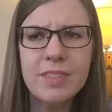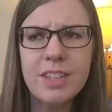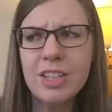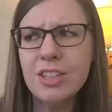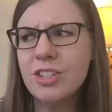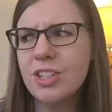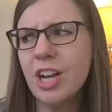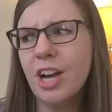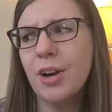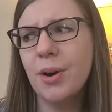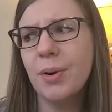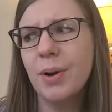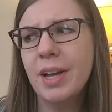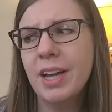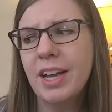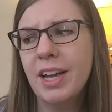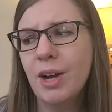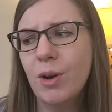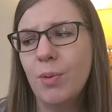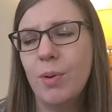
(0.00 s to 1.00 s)
So
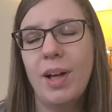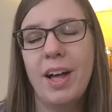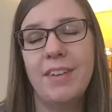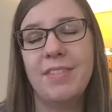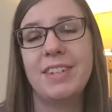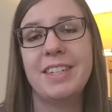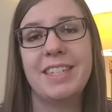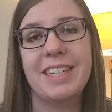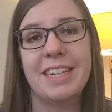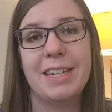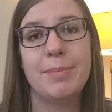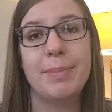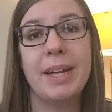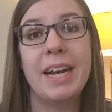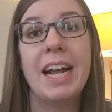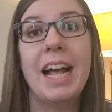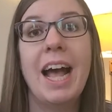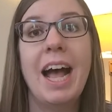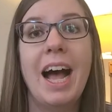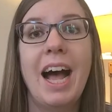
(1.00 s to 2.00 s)
we'll have to see,
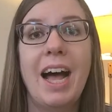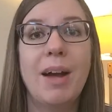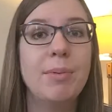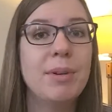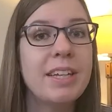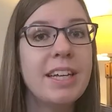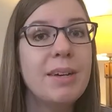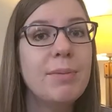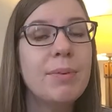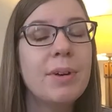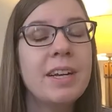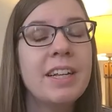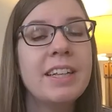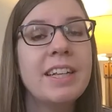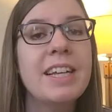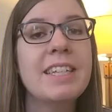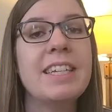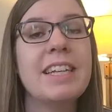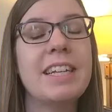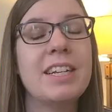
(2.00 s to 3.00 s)
but I'm going to keep reading
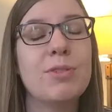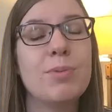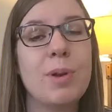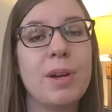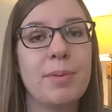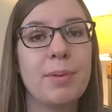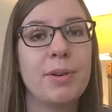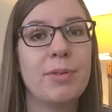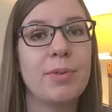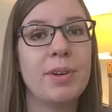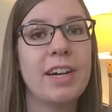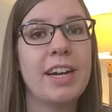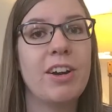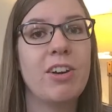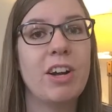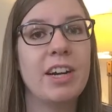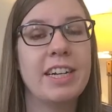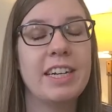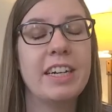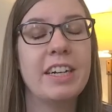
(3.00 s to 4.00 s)
this, and this is what I'm going to read
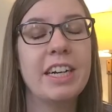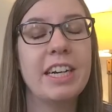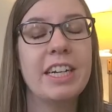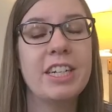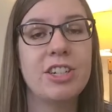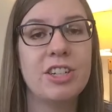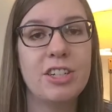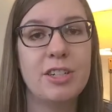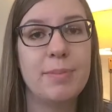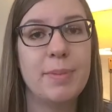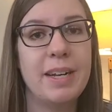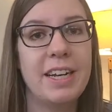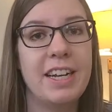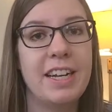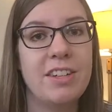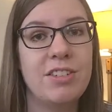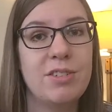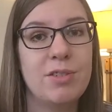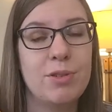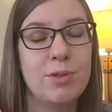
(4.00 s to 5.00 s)
on here in just a
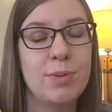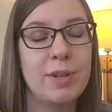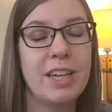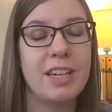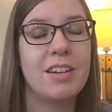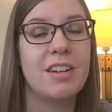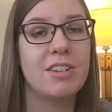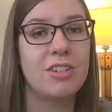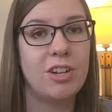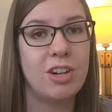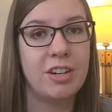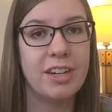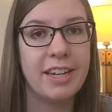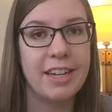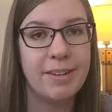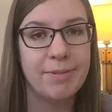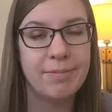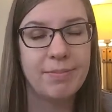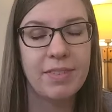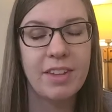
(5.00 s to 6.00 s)
minute as soon as we get done talking.
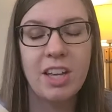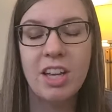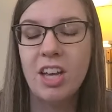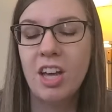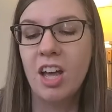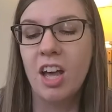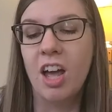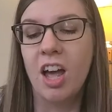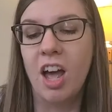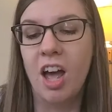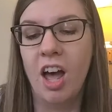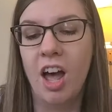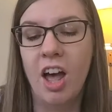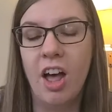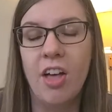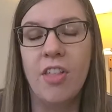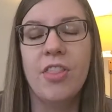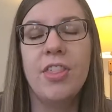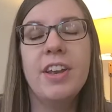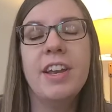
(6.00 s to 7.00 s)

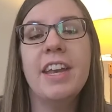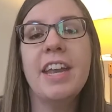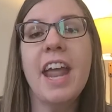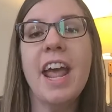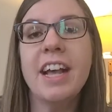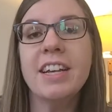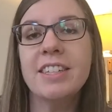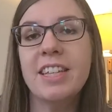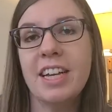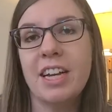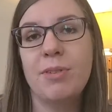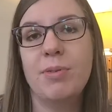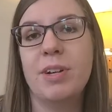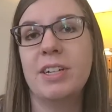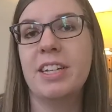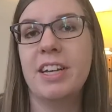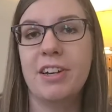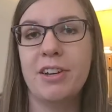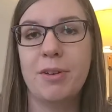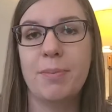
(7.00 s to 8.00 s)
The next thing I want
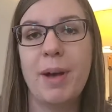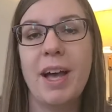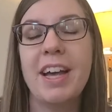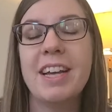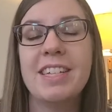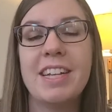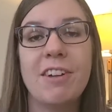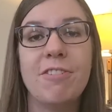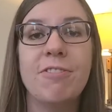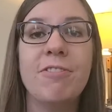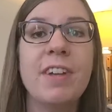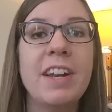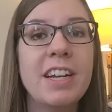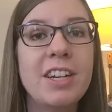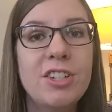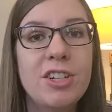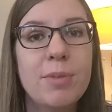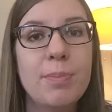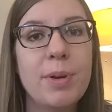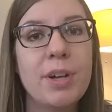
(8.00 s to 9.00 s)
to tell you about is I
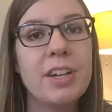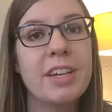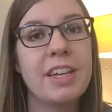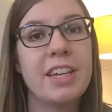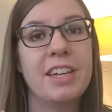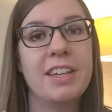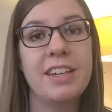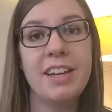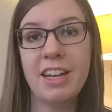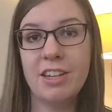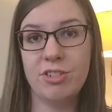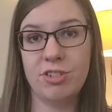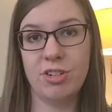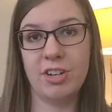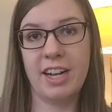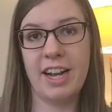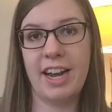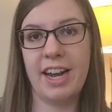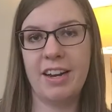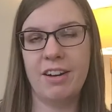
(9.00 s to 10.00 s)
finished a book
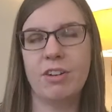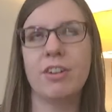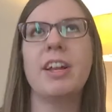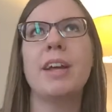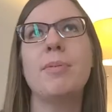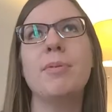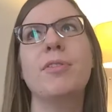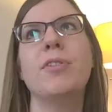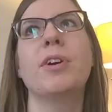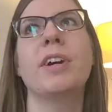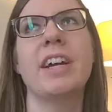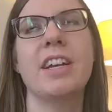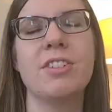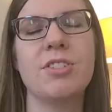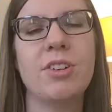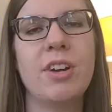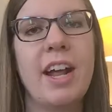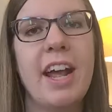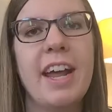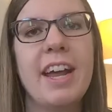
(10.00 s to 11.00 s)
yesterday, or day before
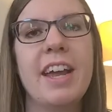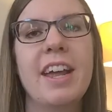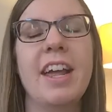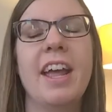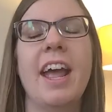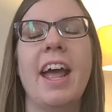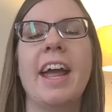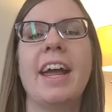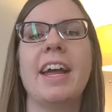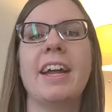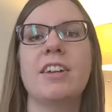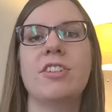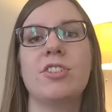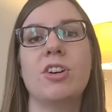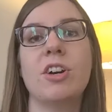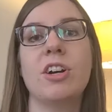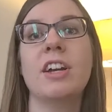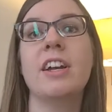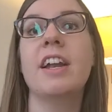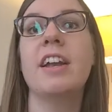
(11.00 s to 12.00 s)
yesterday, and
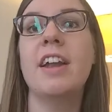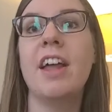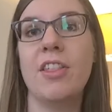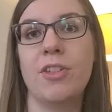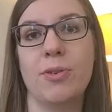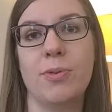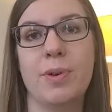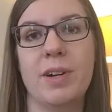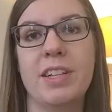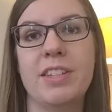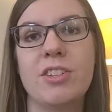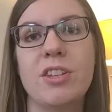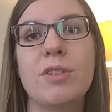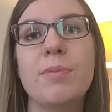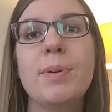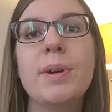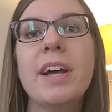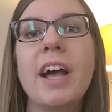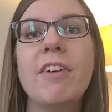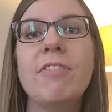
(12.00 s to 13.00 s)
started another one. So the
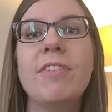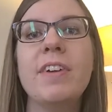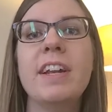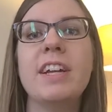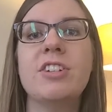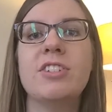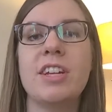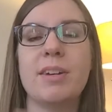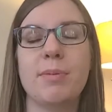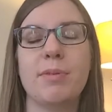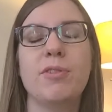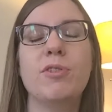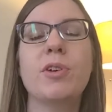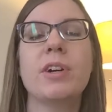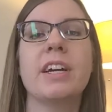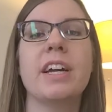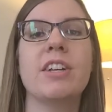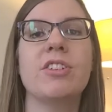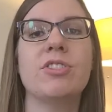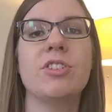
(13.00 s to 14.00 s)
book I finished day before
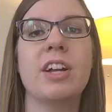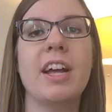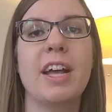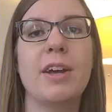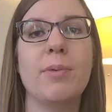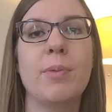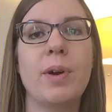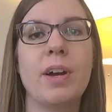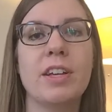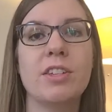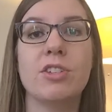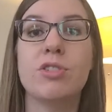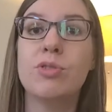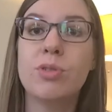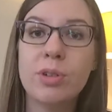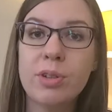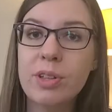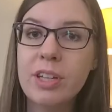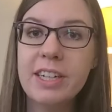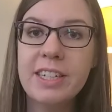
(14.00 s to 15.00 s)
yesterday was
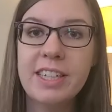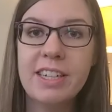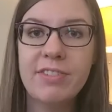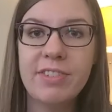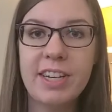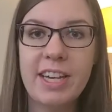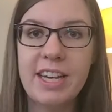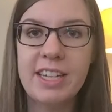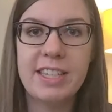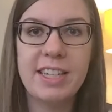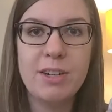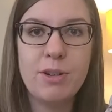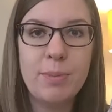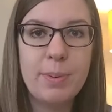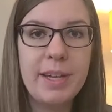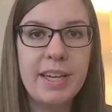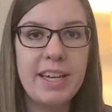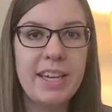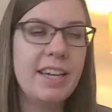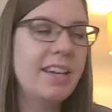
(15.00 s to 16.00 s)
Truly Devious. It'll
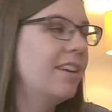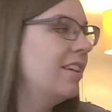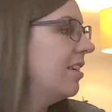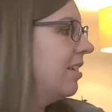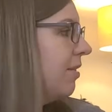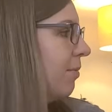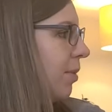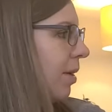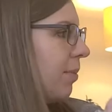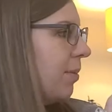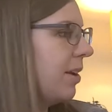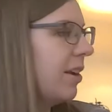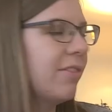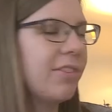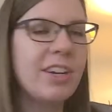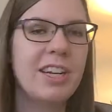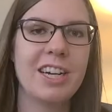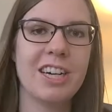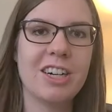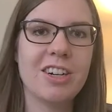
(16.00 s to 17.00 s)
be probably over
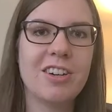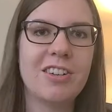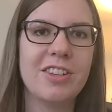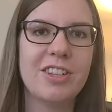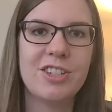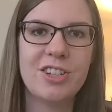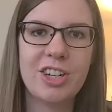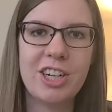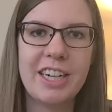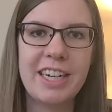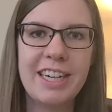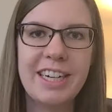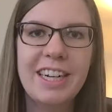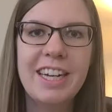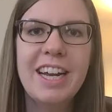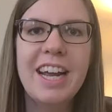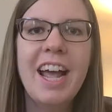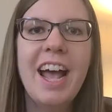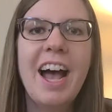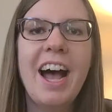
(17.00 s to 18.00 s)
here on the screen,
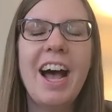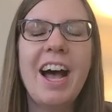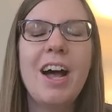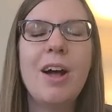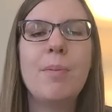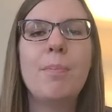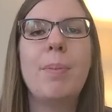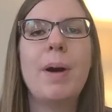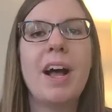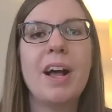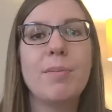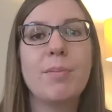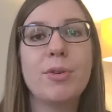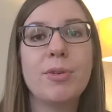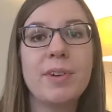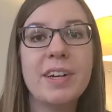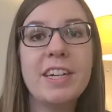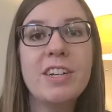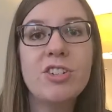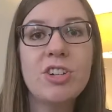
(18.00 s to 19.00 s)
by
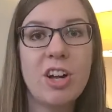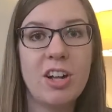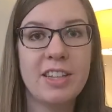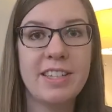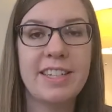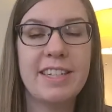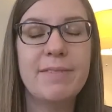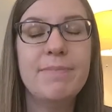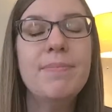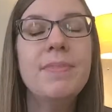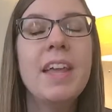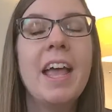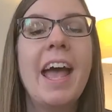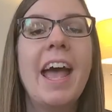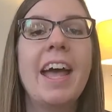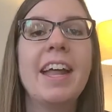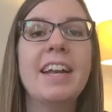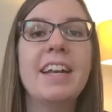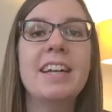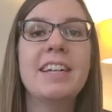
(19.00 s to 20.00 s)
Maureen Johnson,
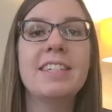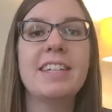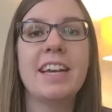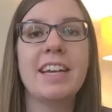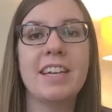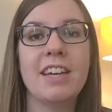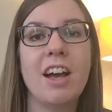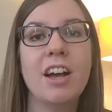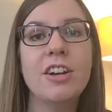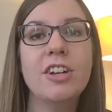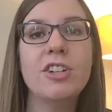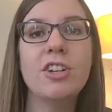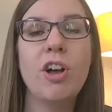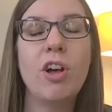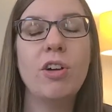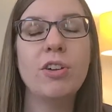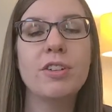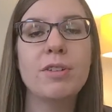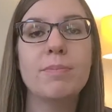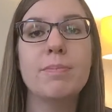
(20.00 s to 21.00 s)
and it is a young
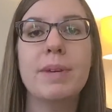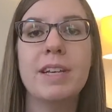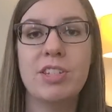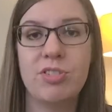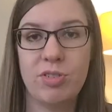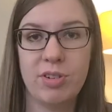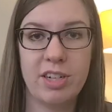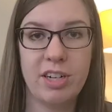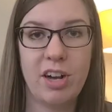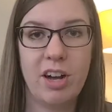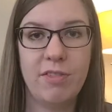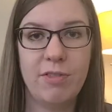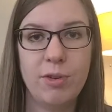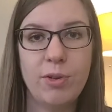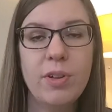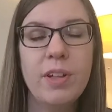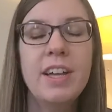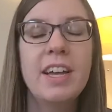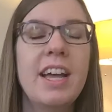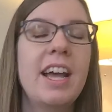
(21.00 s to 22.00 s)
adult mystery
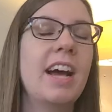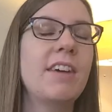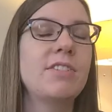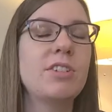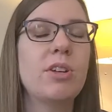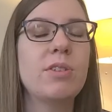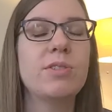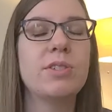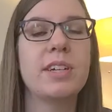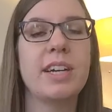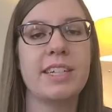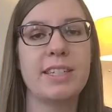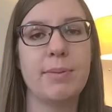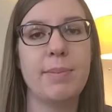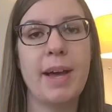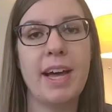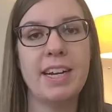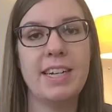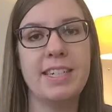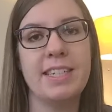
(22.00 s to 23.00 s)
novel. I've told you guys
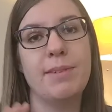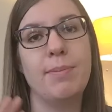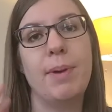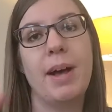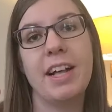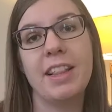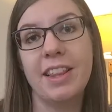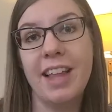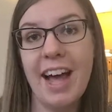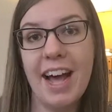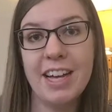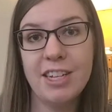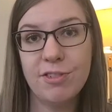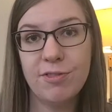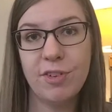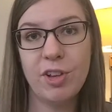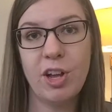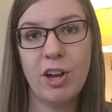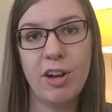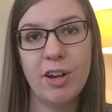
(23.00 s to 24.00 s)
about it in my last
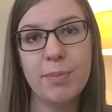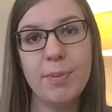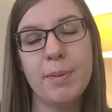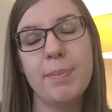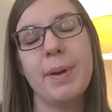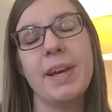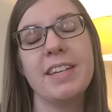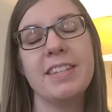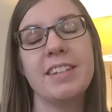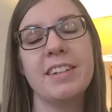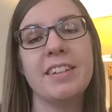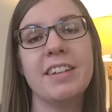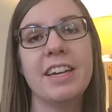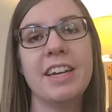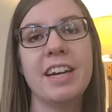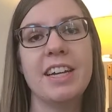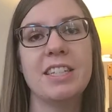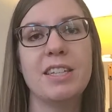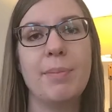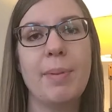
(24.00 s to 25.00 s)
vlog, but
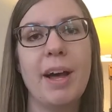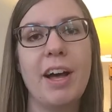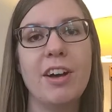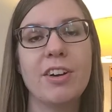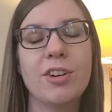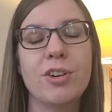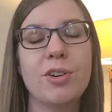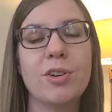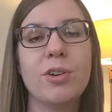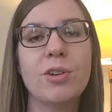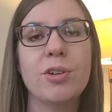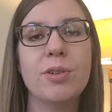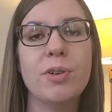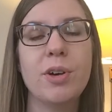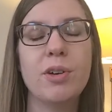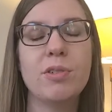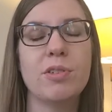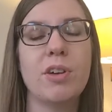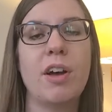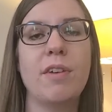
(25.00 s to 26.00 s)
basically it's about a girl who
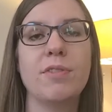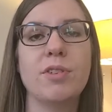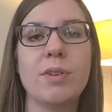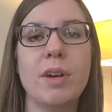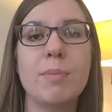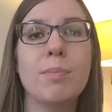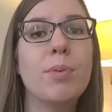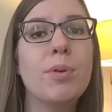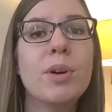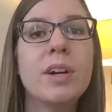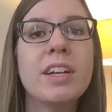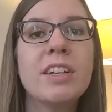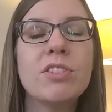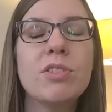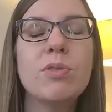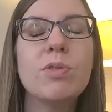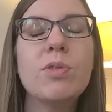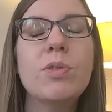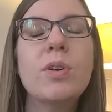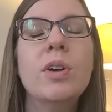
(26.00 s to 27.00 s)
goes off to a boarding
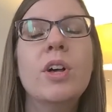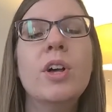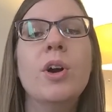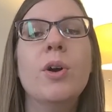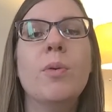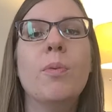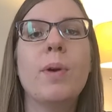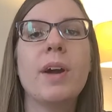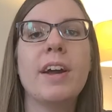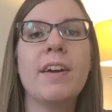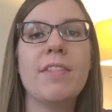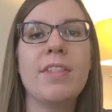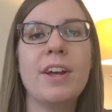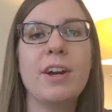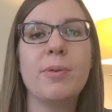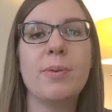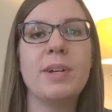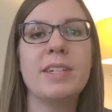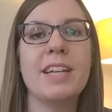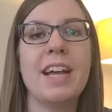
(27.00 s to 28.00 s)
school where
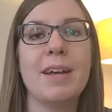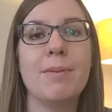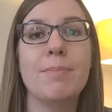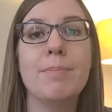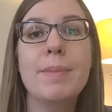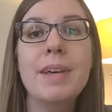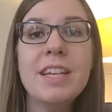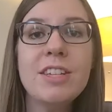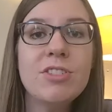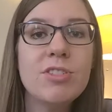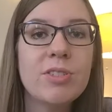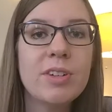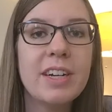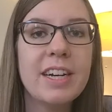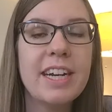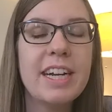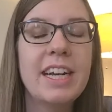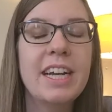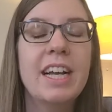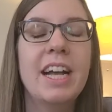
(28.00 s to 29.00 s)
there was a
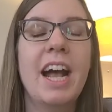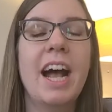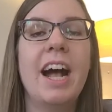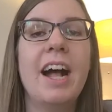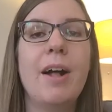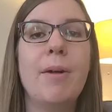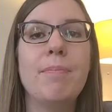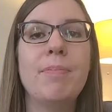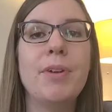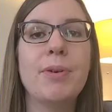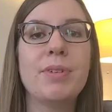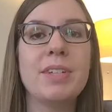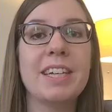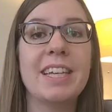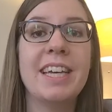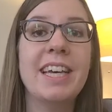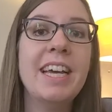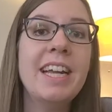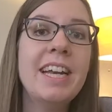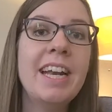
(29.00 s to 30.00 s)
mystery. There was a
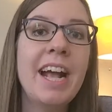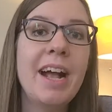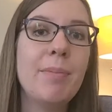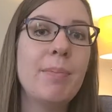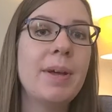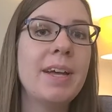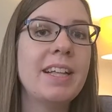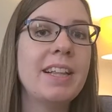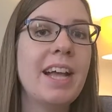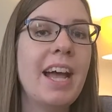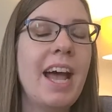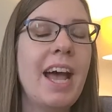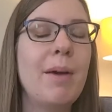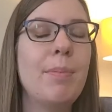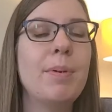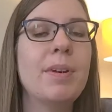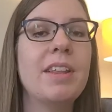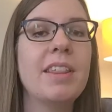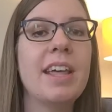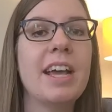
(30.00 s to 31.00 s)
kidnapping that
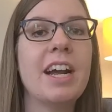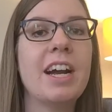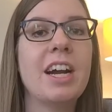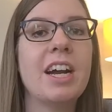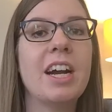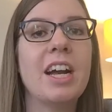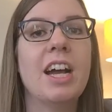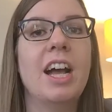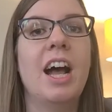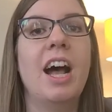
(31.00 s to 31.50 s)
happened there